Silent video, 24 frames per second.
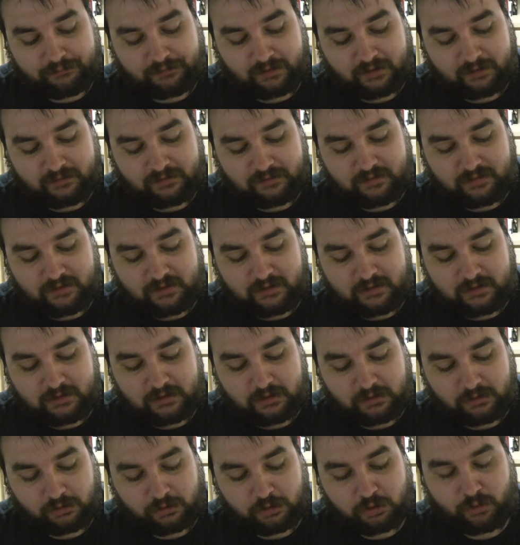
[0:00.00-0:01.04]
got
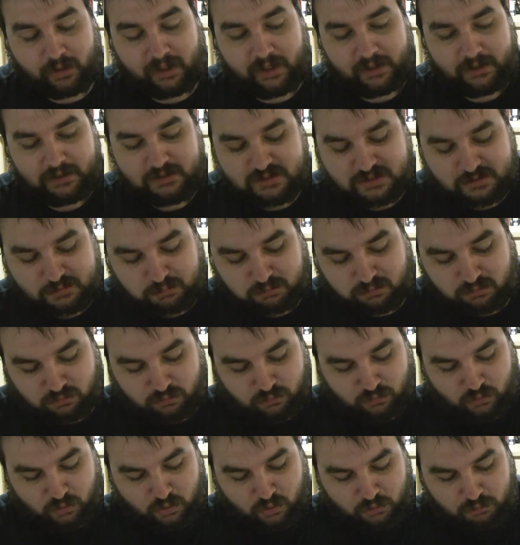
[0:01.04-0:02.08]
the Dragon's
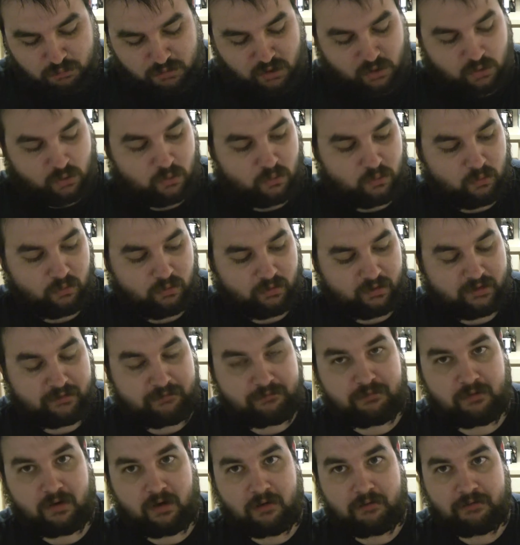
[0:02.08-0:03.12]
Promo
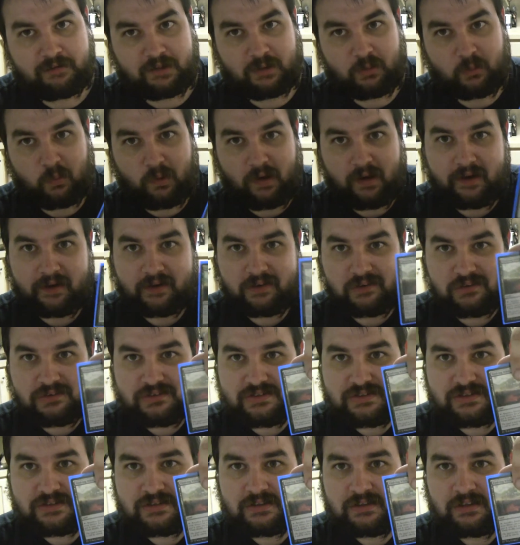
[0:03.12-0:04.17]
Evolving
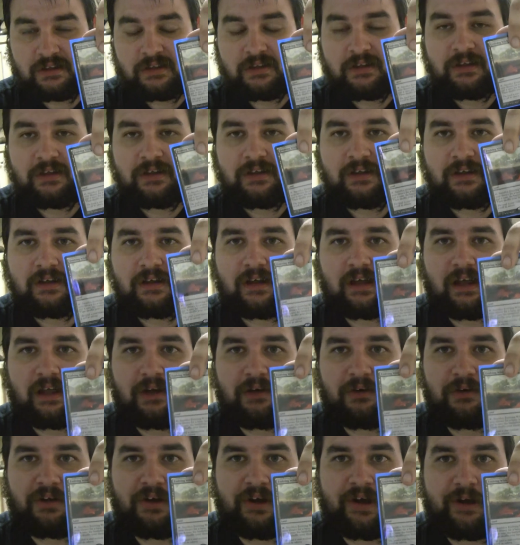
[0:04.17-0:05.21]
Wilds. I
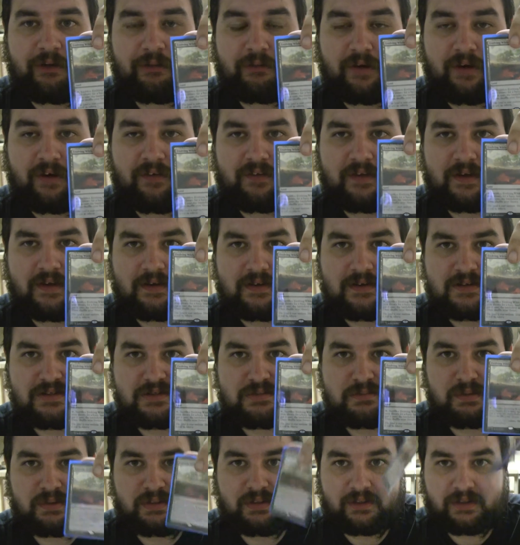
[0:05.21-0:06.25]
don't know how rare that is,
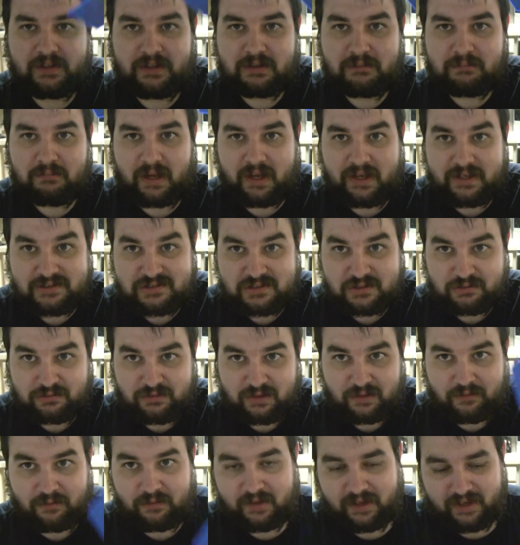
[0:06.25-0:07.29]
but I also
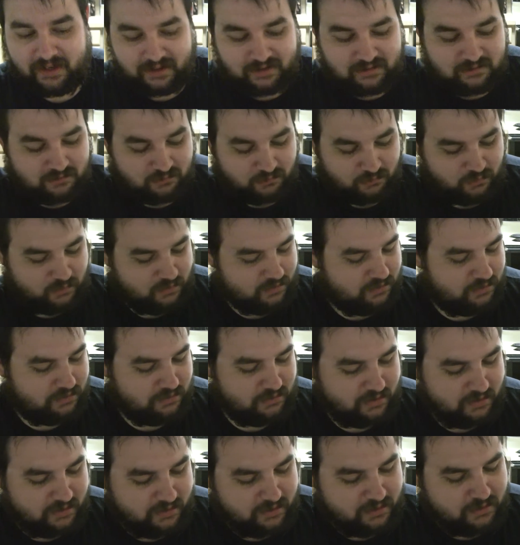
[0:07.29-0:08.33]
found that with
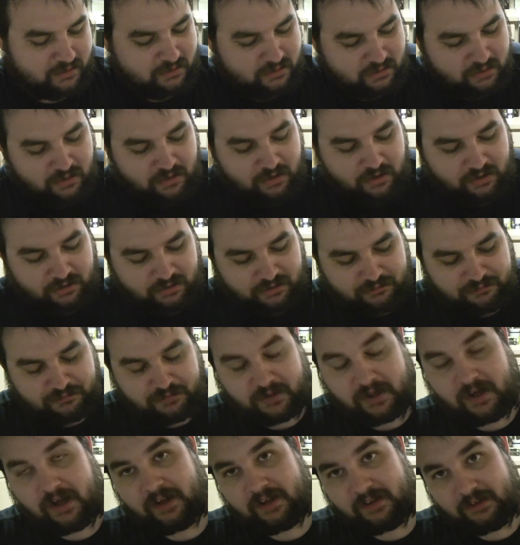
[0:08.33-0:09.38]
the
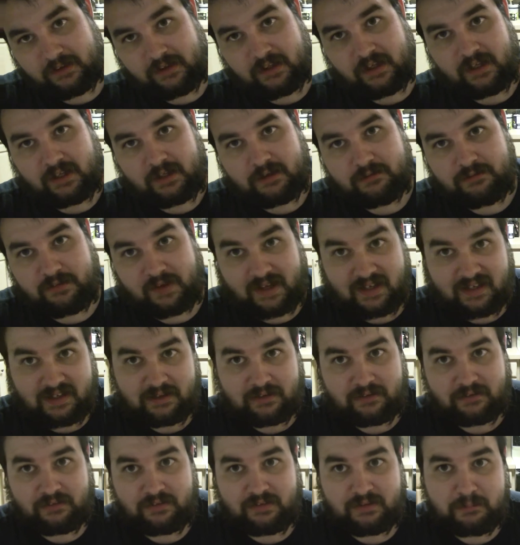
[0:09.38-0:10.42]
Forgotten Cave
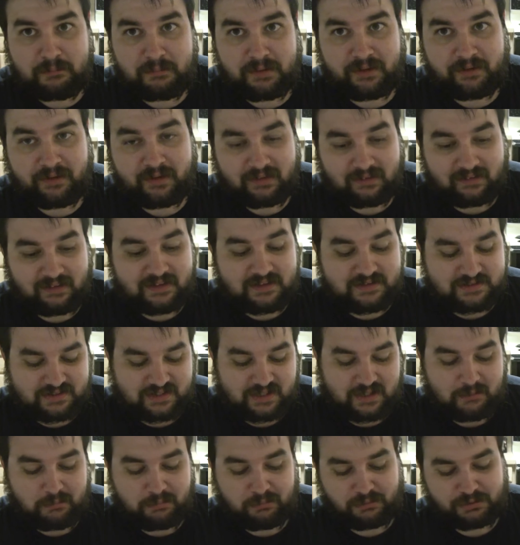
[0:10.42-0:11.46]
and the Myriad
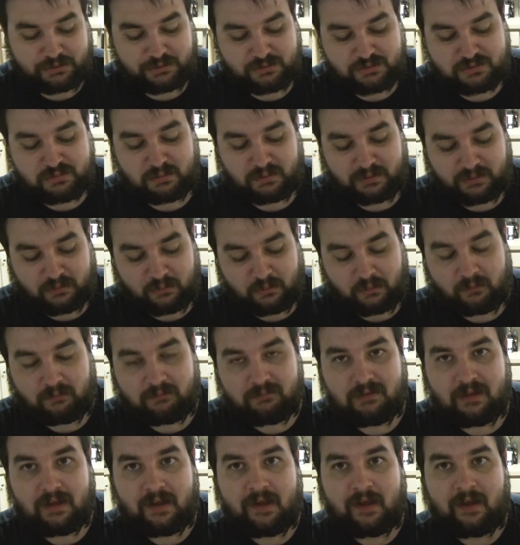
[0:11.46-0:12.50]
Landscape, which was pretty cool.
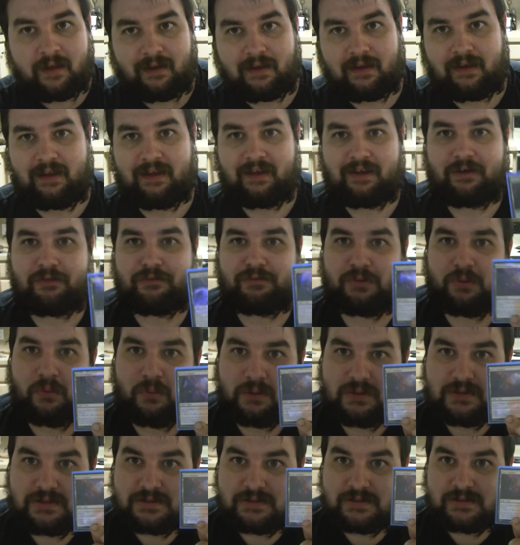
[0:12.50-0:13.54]
And of
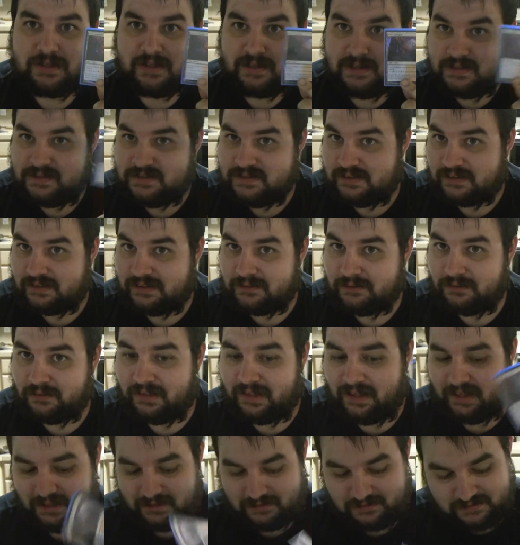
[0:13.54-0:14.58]
course, is it
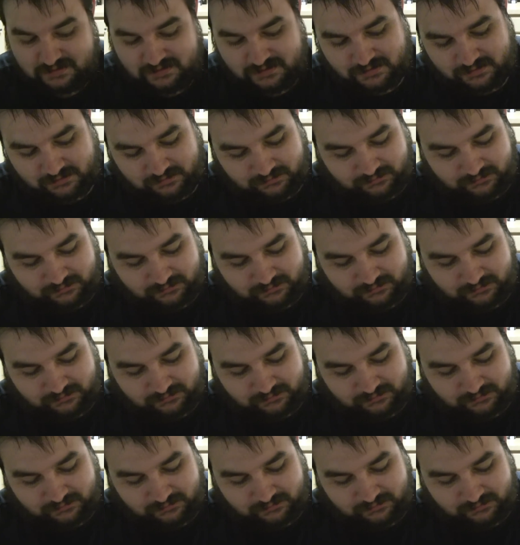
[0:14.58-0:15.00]
Guildgate?